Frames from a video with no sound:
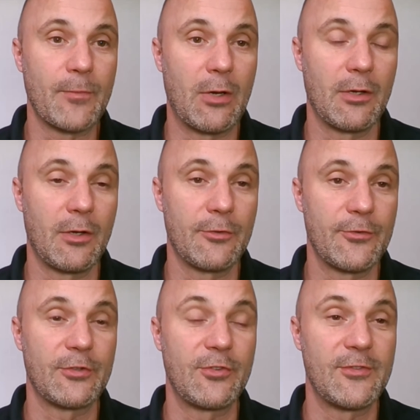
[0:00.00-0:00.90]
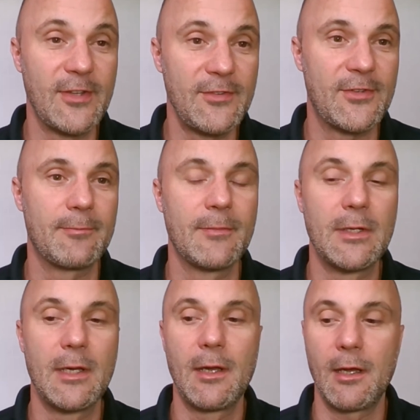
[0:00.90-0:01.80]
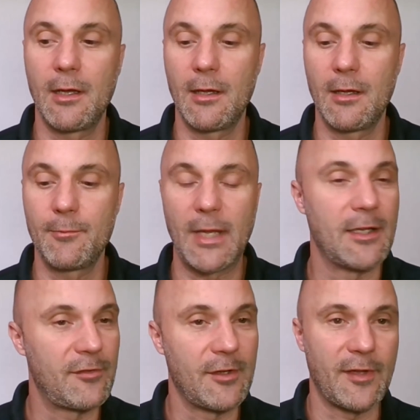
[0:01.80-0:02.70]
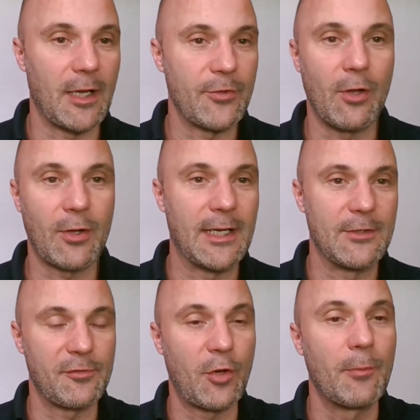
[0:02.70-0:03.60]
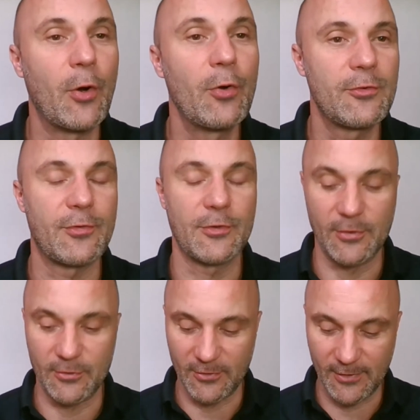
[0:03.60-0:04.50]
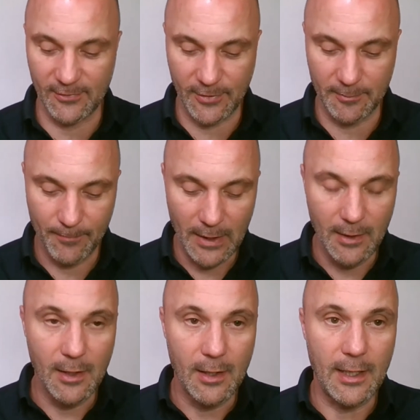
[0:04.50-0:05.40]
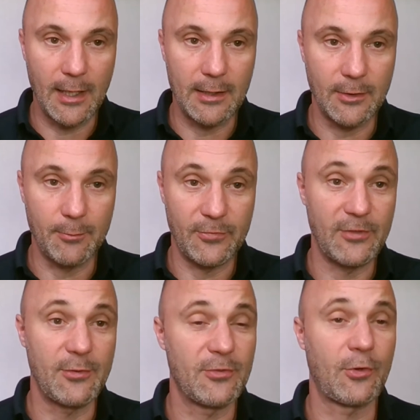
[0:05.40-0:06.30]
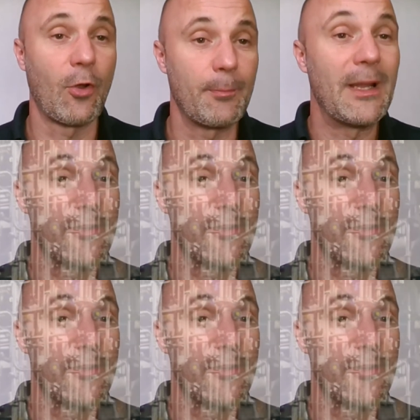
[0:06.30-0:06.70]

on such a system, and they've developed all kinds of components for such a system. And the system is called